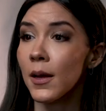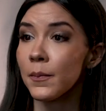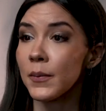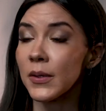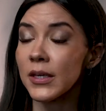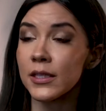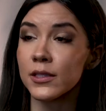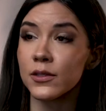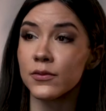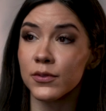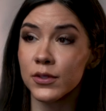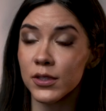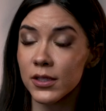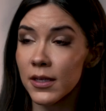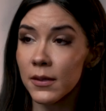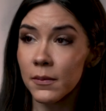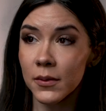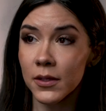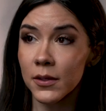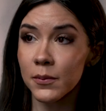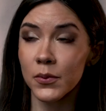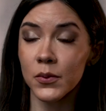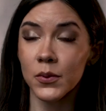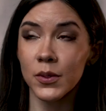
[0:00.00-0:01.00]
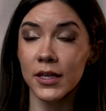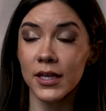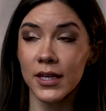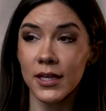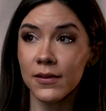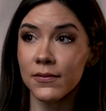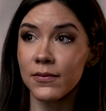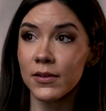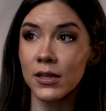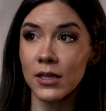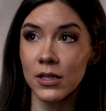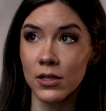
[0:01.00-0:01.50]
Because for some people,
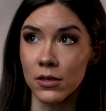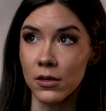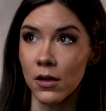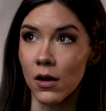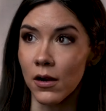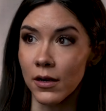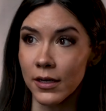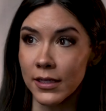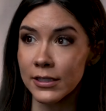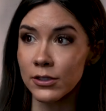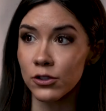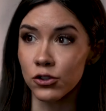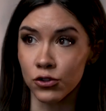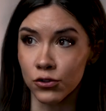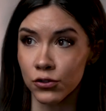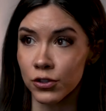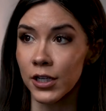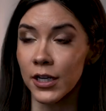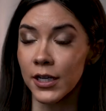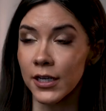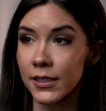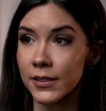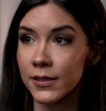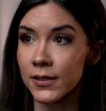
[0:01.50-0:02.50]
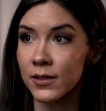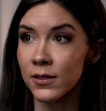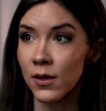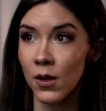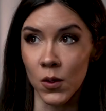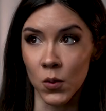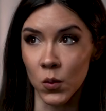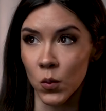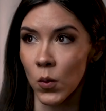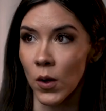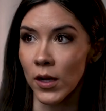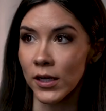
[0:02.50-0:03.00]
even the non-androgenics
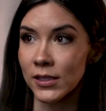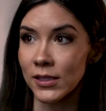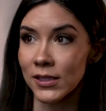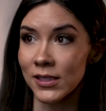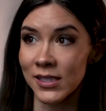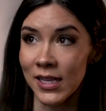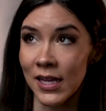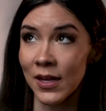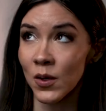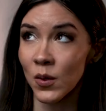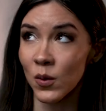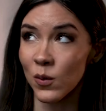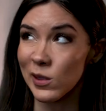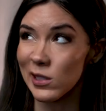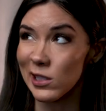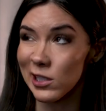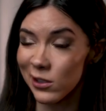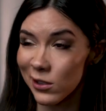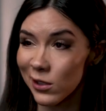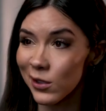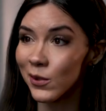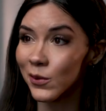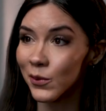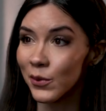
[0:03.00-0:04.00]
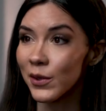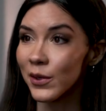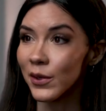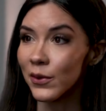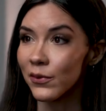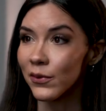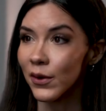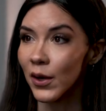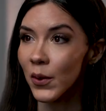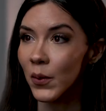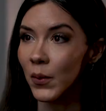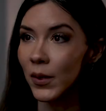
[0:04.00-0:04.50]
are ones that we shouldn't really
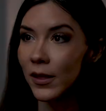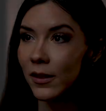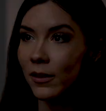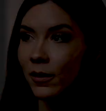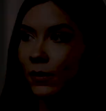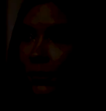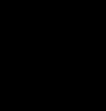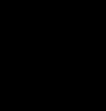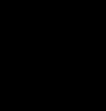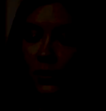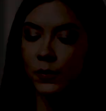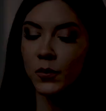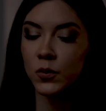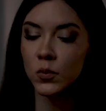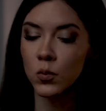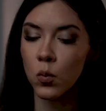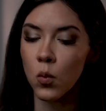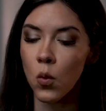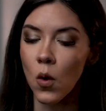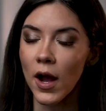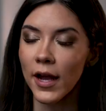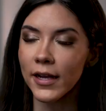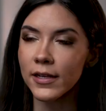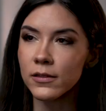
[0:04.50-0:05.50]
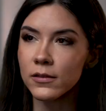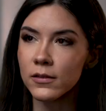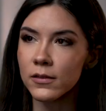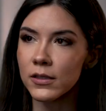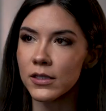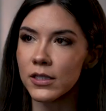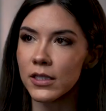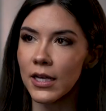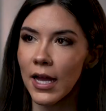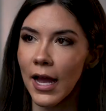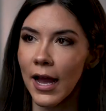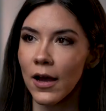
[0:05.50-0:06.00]
fuck with. It was
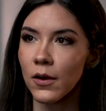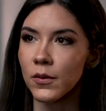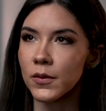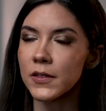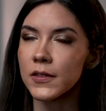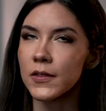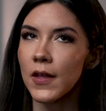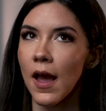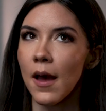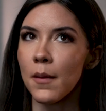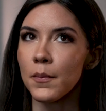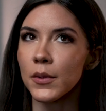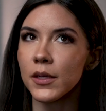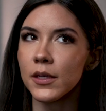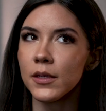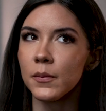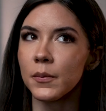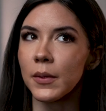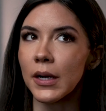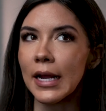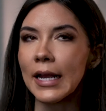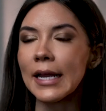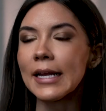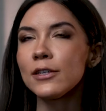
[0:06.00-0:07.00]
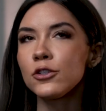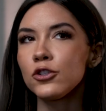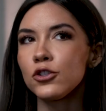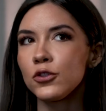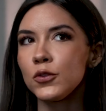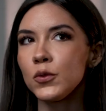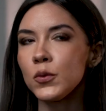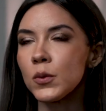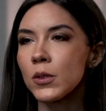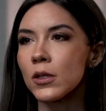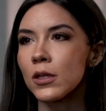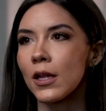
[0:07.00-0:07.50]
wild how this happened, but I had
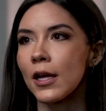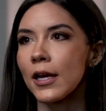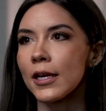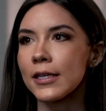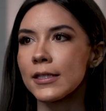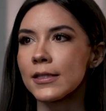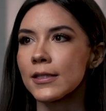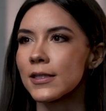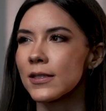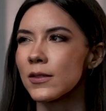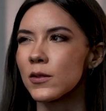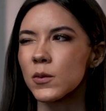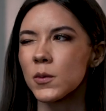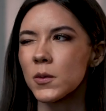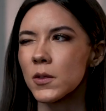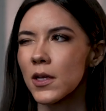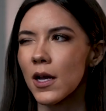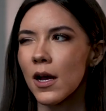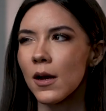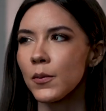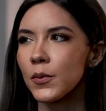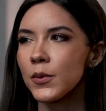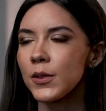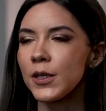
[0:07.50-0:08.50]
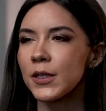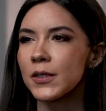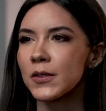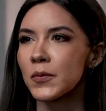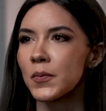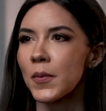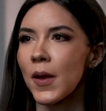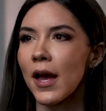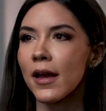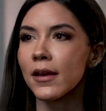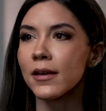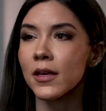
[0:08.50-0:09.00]
2 clients, this was a couple years
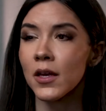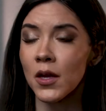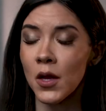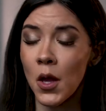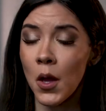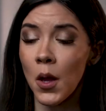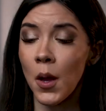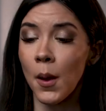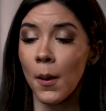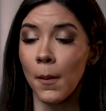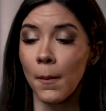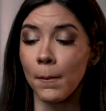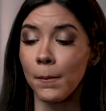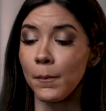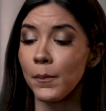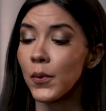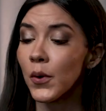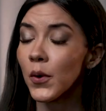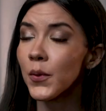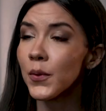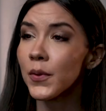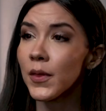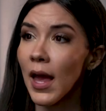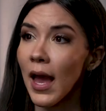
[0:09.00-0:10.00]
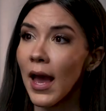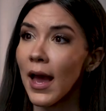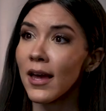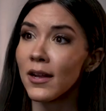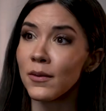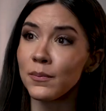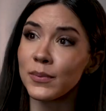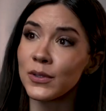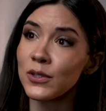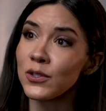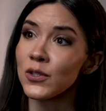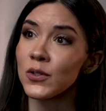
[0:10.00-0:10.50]
back, both
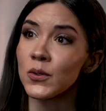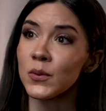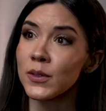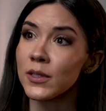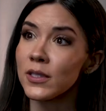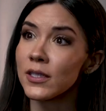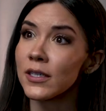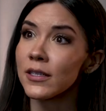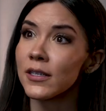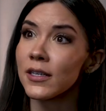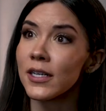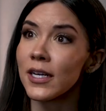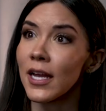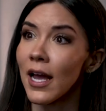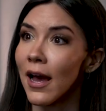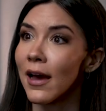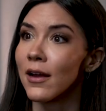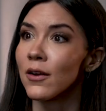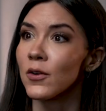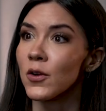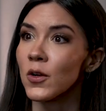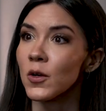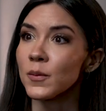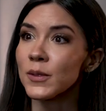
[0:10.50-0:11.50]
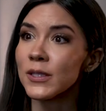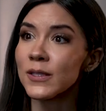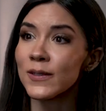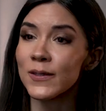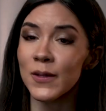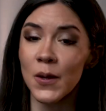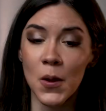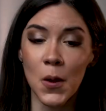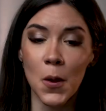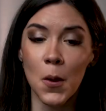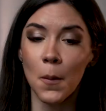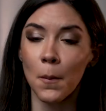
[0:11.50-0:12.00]
had pituitary
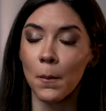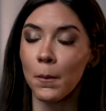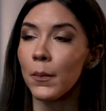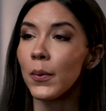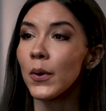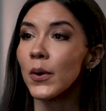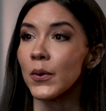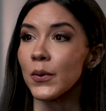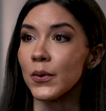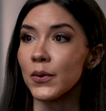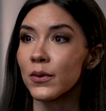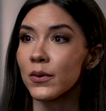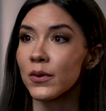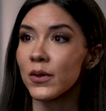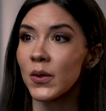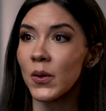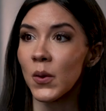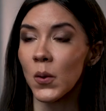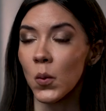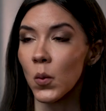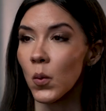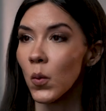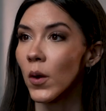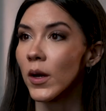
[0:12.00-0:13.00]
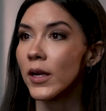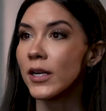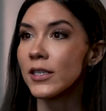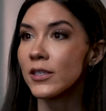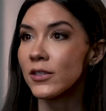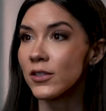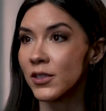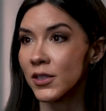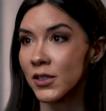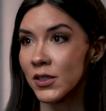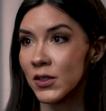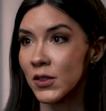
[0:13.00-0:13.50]
adenomas, both
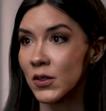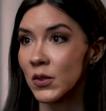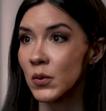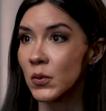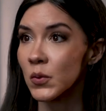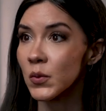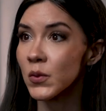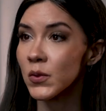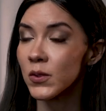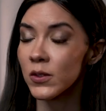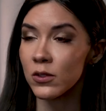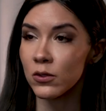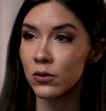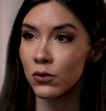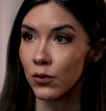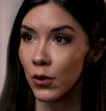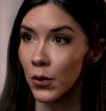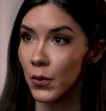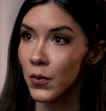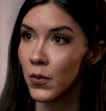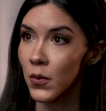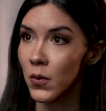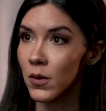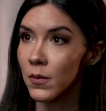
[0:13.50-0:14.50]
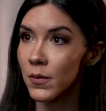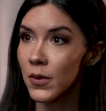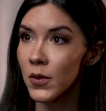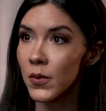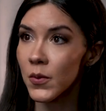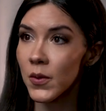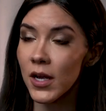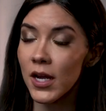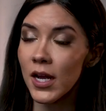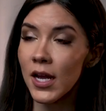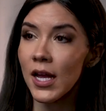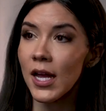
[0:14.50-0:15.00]
wanted to use growth
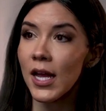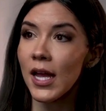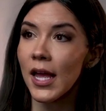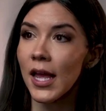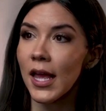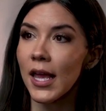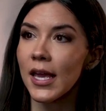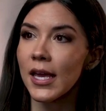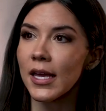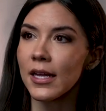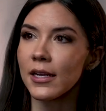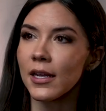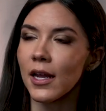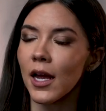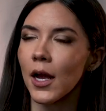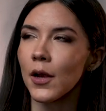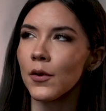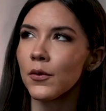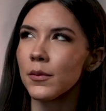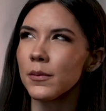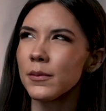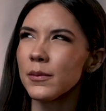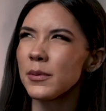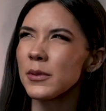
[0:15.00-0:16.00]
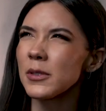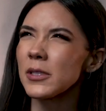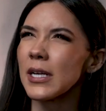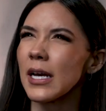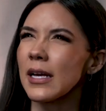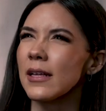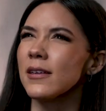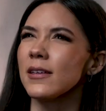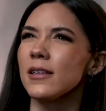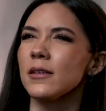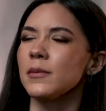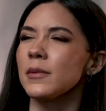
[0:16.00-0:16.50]
hormone. And I remember
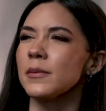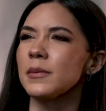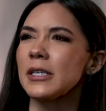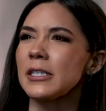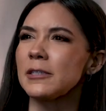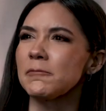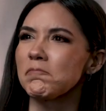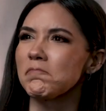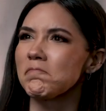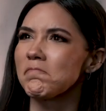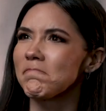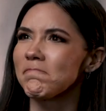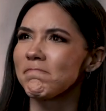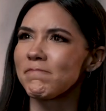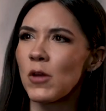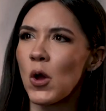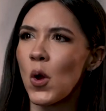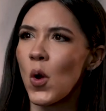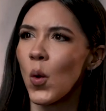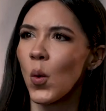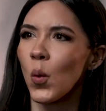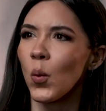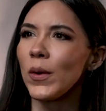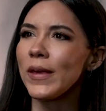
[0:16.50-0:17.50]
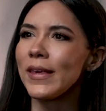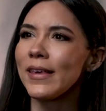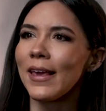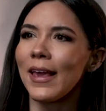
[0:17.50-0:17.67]
telling them, I'm like, we